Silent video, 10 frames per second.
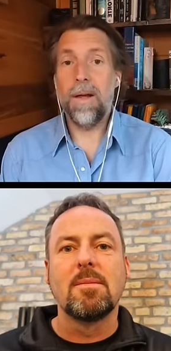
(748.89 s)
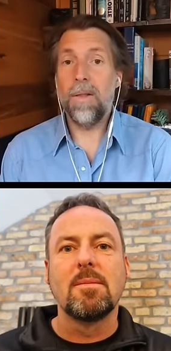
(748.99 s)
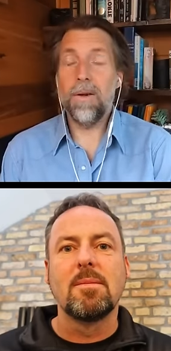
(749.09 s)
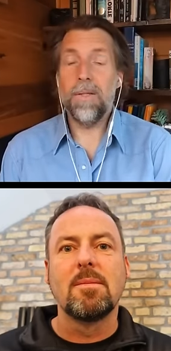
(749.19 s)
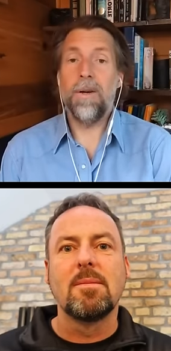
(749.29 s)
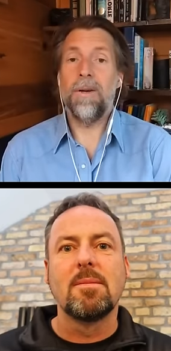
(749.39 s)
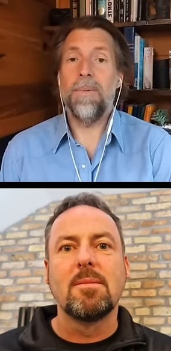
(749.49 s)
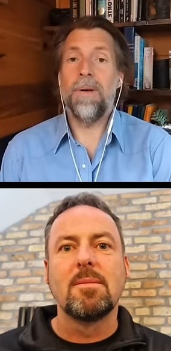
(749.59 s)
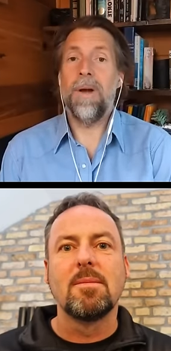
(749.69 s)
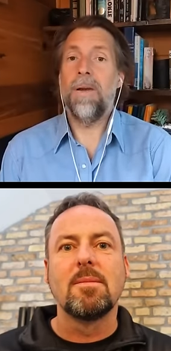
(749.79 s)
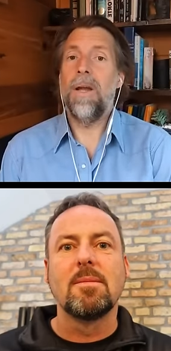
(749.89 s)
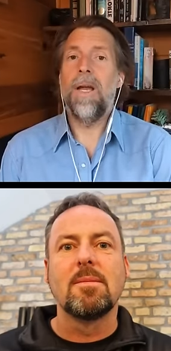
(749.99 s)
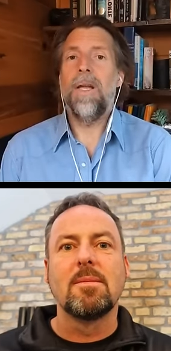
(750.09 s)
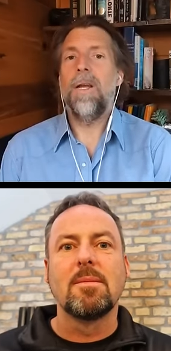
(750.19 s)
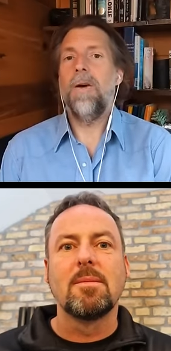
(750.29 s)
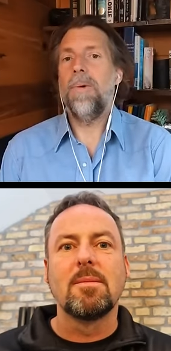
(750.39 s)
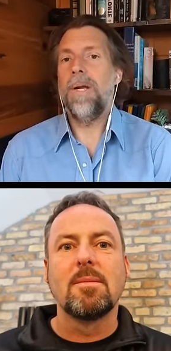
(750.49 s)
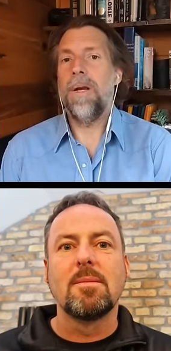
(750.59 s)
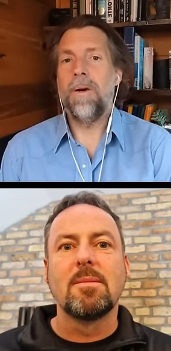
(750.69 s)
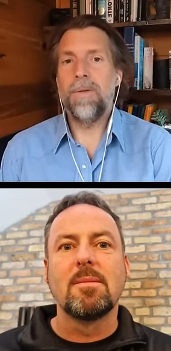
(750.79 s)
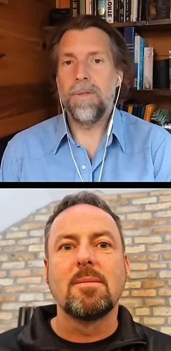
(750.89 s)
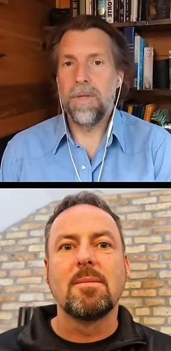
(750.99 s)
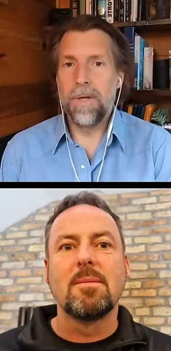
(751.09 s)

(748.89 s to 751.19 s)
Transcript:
Speaker 1: How long has yoga been around? Nobody knows,